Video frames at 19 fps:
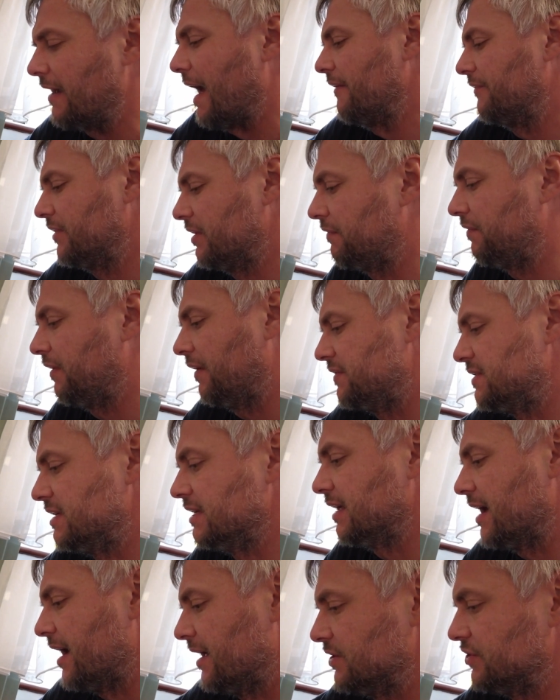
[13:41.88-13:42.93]
after
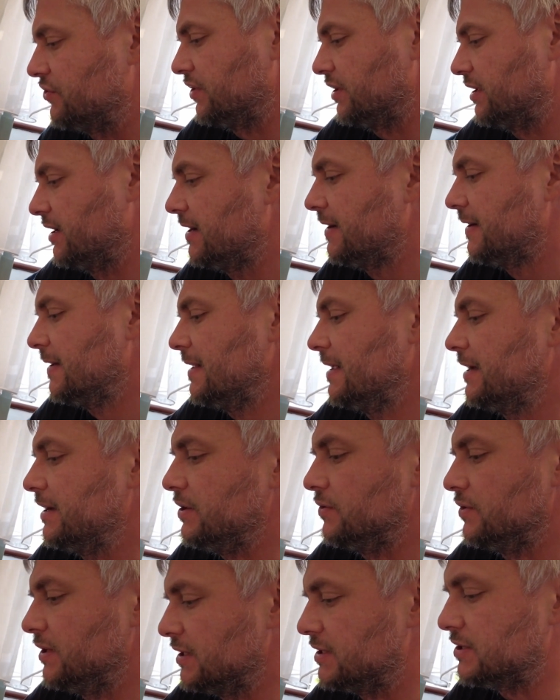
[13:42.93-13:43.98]
1500
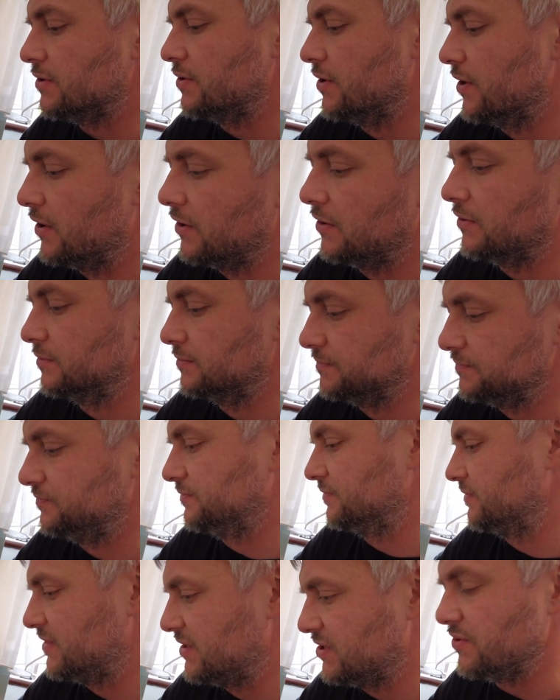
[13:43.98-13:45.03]
you need to go
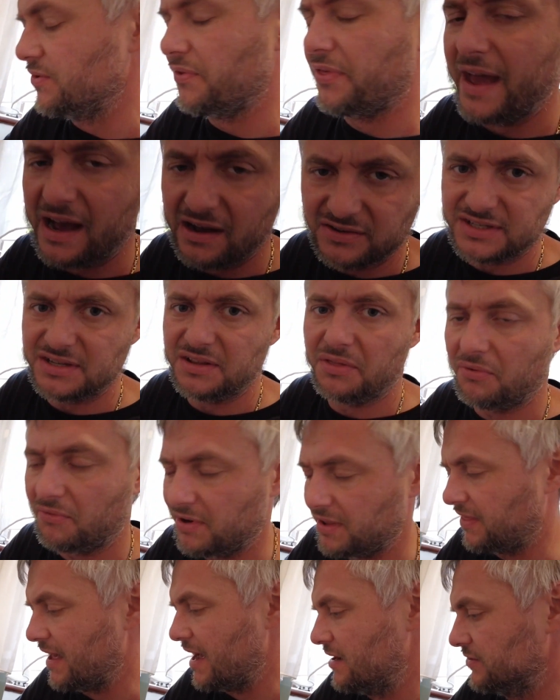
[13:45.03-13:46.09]
2000,
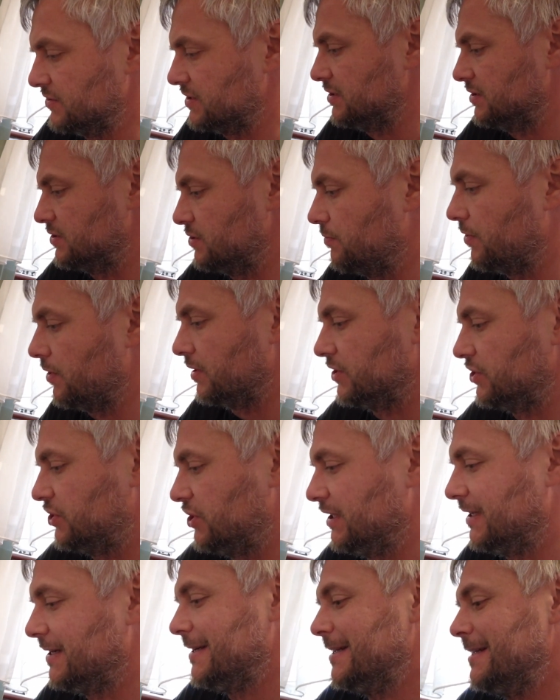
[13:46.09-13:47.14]
3000 to polish
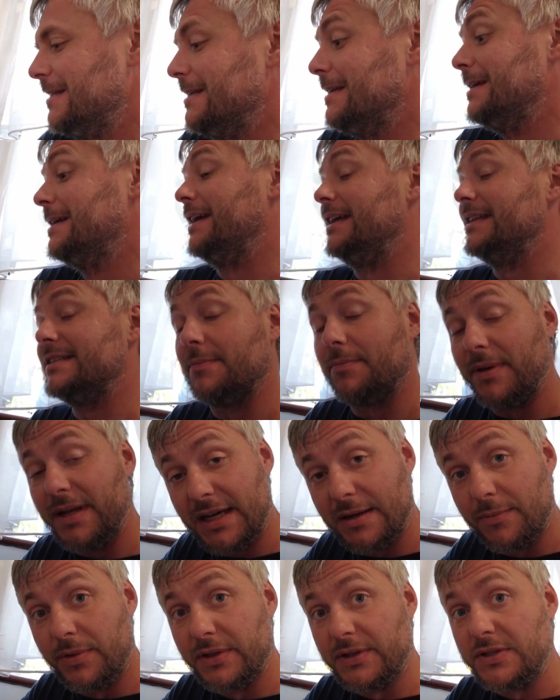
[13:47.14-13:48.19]
it. It's
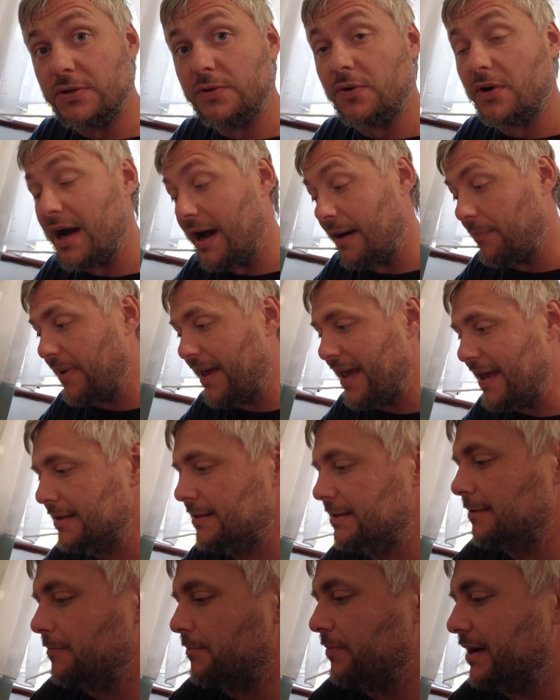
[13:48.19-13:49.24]
applicable to car
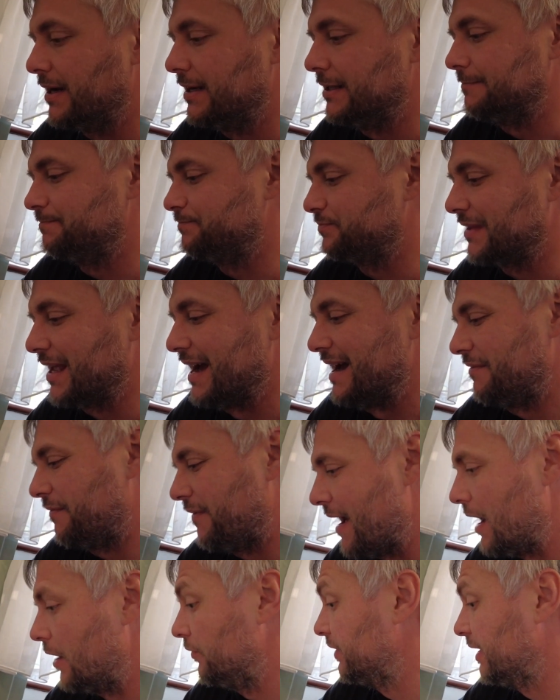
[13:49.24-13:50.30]
paint, but I
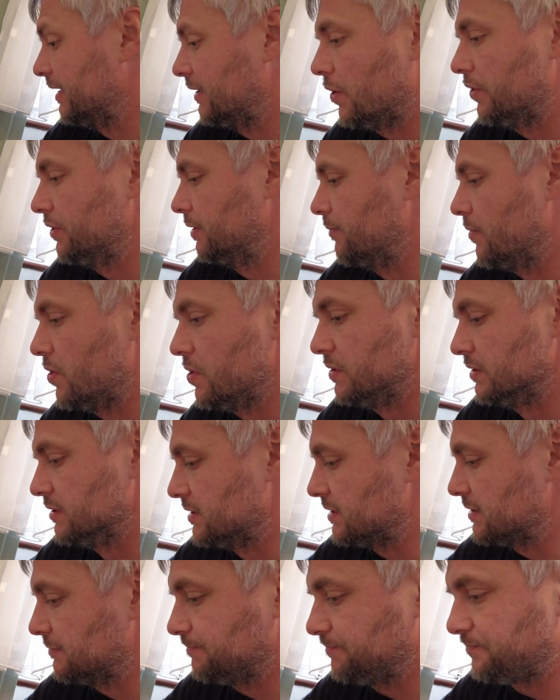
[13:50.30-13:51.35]
found that on the
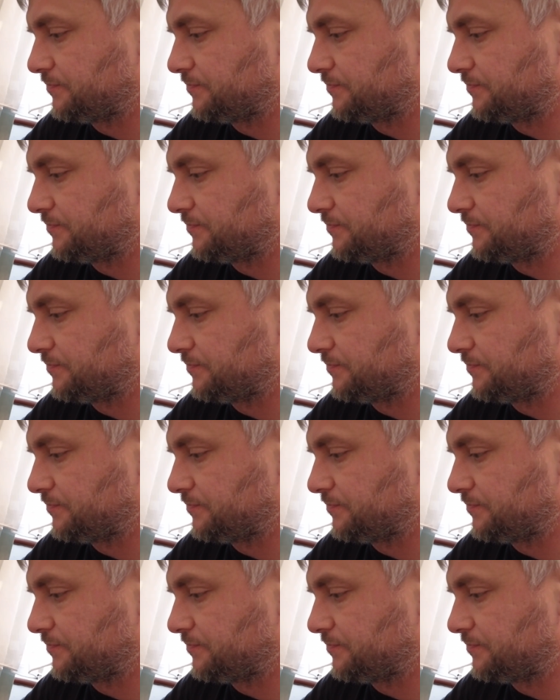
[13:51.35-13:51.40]
molds